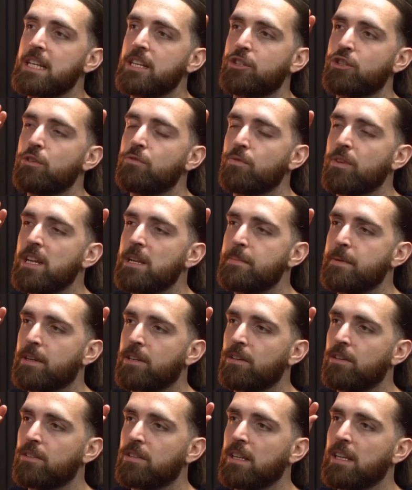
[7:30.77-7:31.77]
It should really be
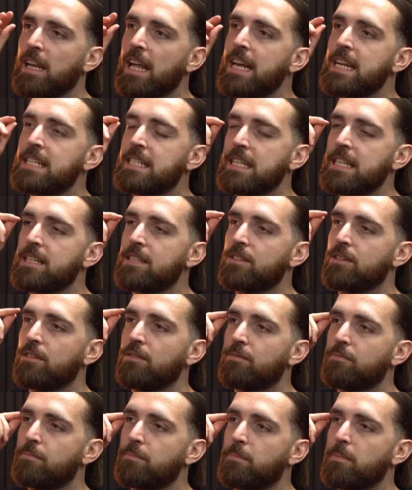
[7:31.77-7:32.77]
called a lazy
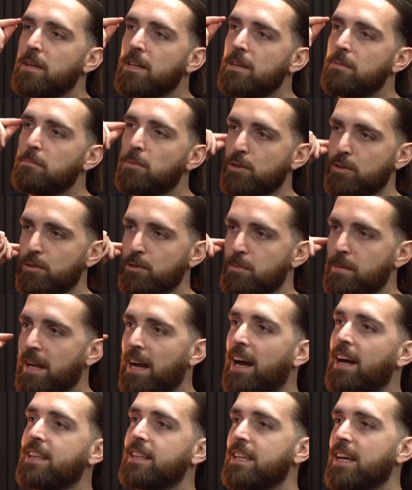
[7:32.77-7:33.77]
sort of muscles
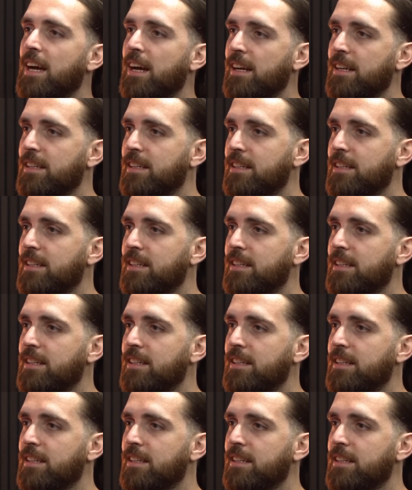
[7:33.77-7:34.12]
behind the eye.